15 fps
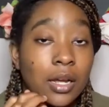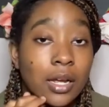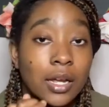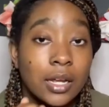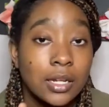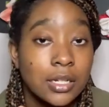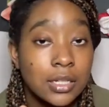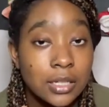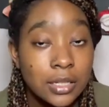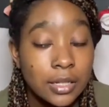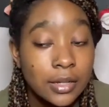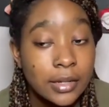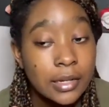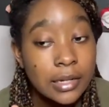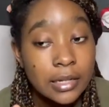And then
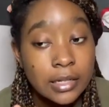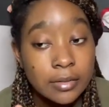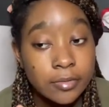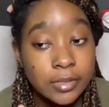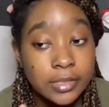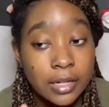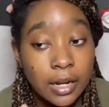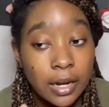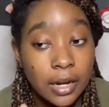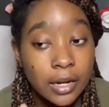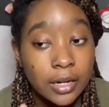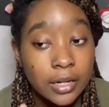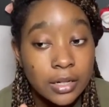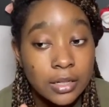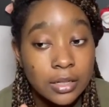it was
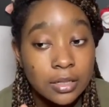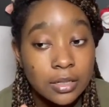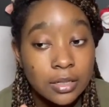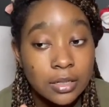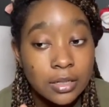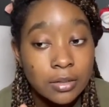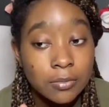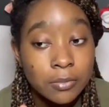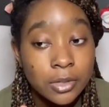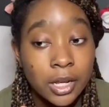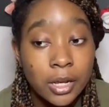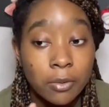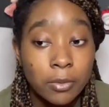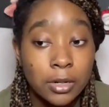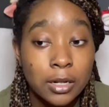like, he
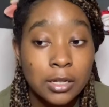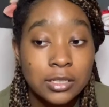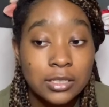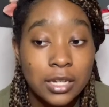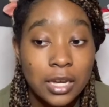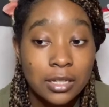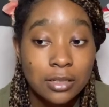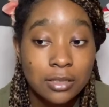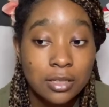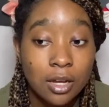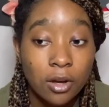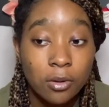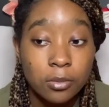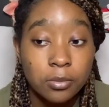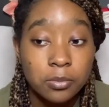went outside to
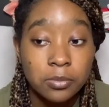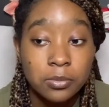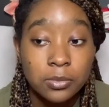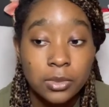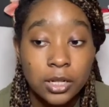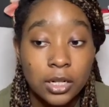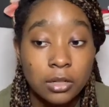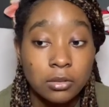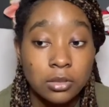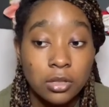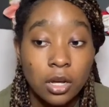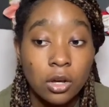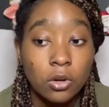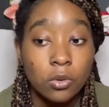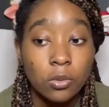talk. And it was
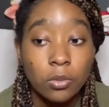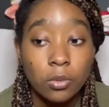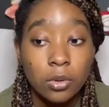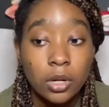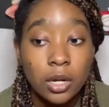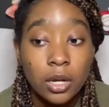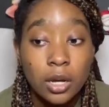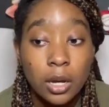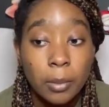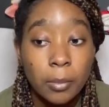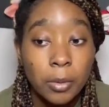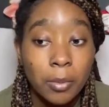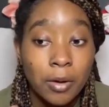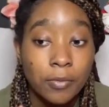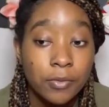cold. But
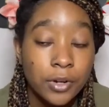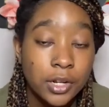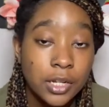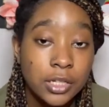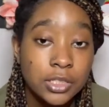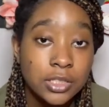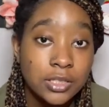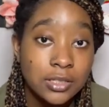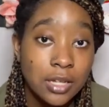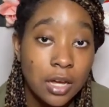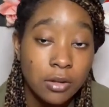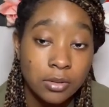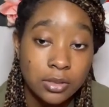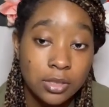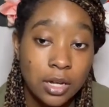my friend, she saw
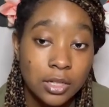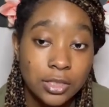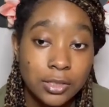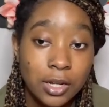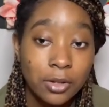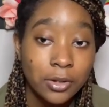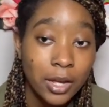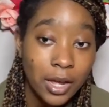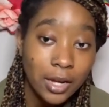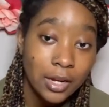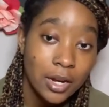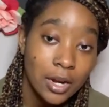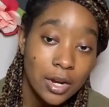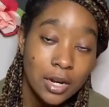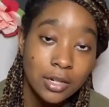us talking. She's like, okay,
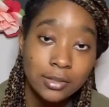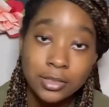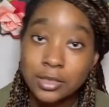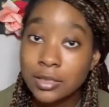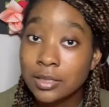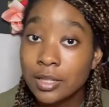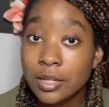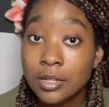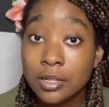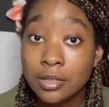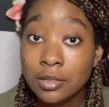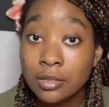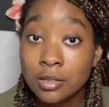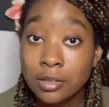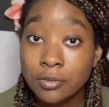girl. She didn't think
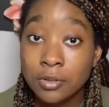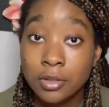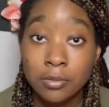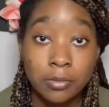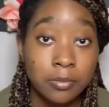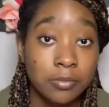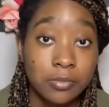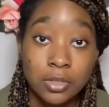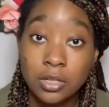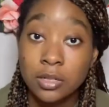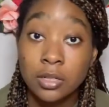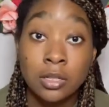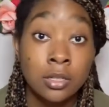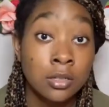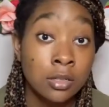nothing of it. Didn't
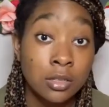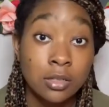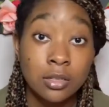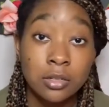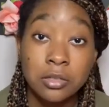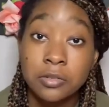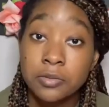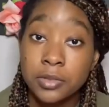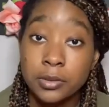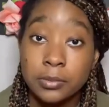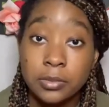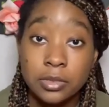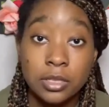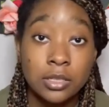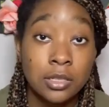think nothing
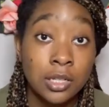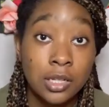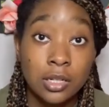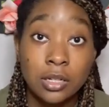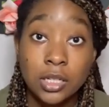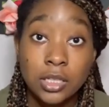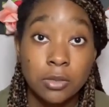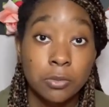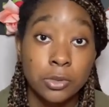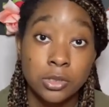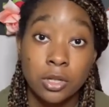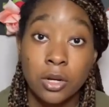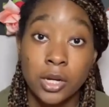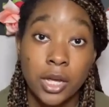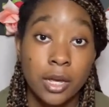was
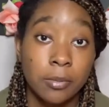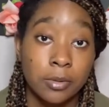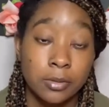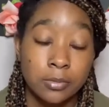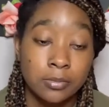going to happen.